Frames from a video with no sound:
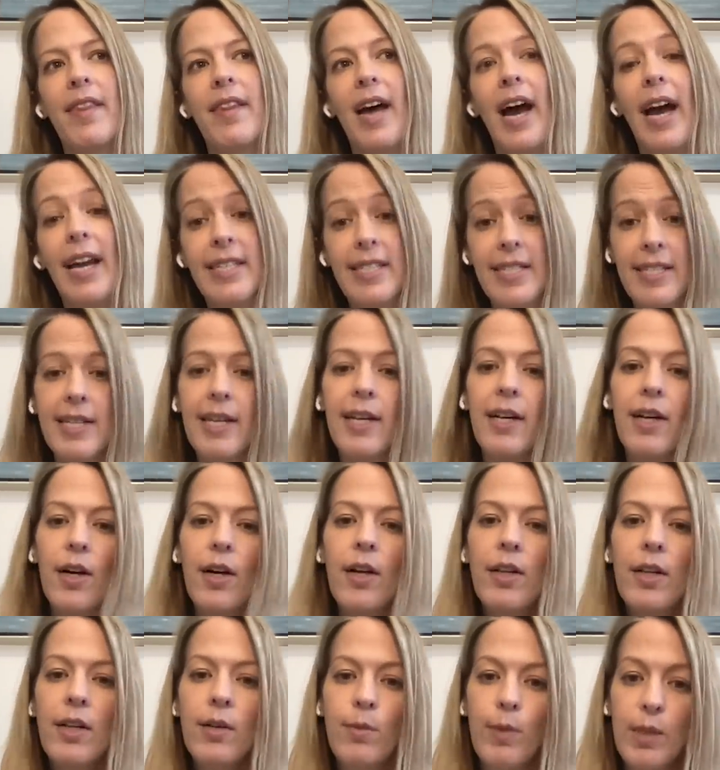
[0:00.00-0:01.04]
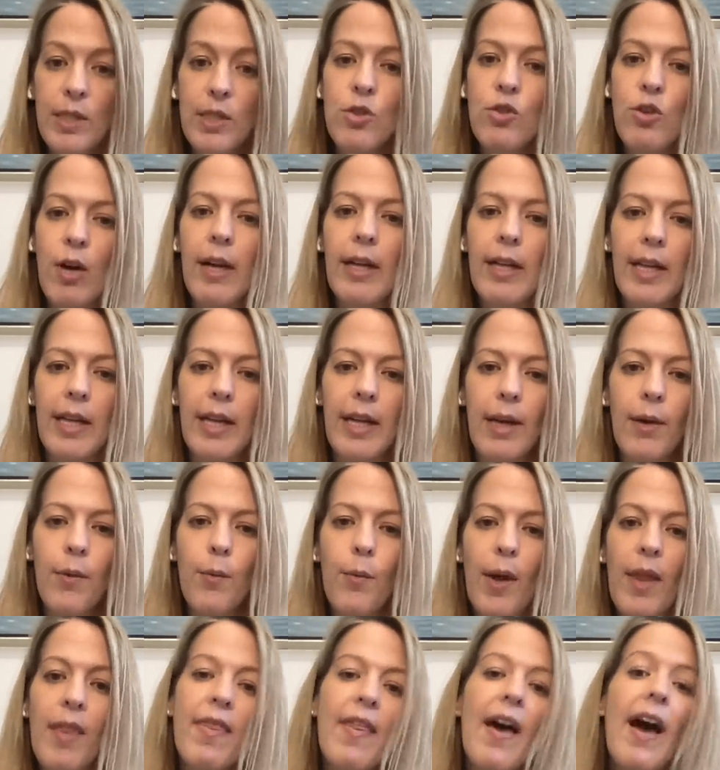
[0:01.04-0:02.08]
I still was struggling
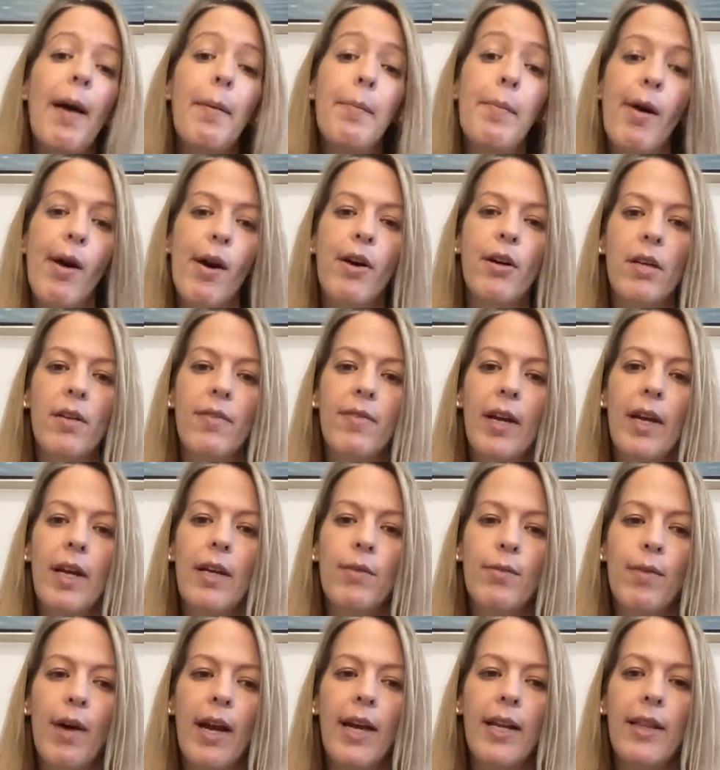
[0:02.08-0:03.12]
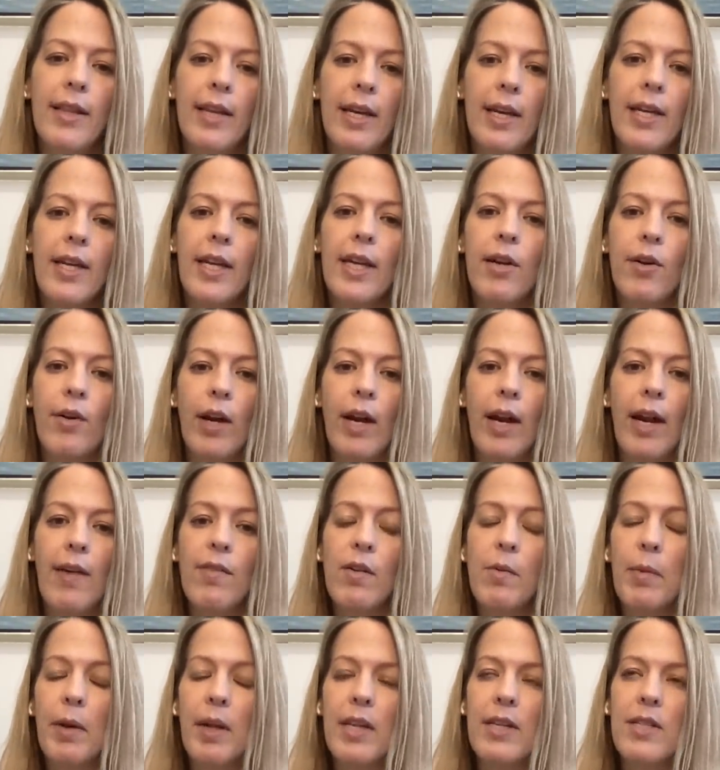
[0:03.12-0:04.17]
with that part of it, right? The hearing
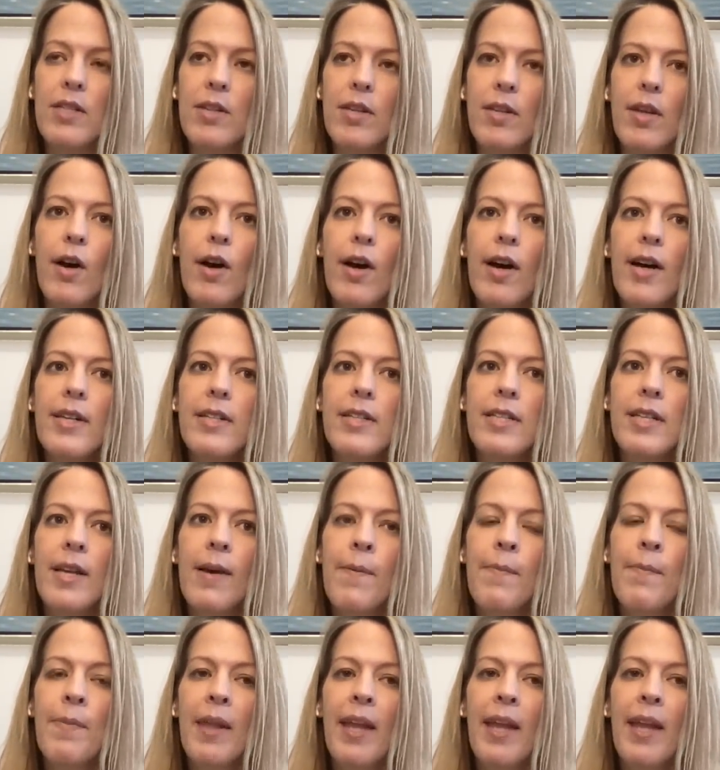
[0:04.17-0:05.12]
everybody's thoughts.